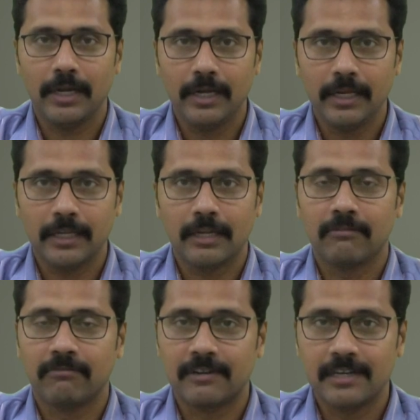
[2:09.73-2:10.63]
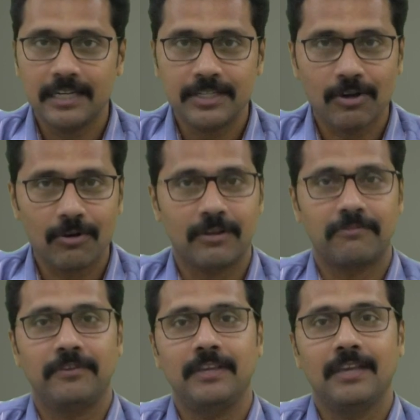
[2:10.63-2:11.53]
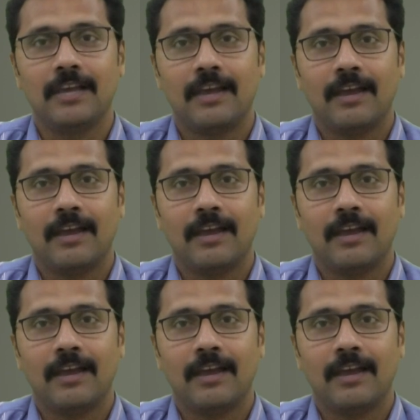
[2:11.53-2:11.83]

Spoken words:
Indian and world geography,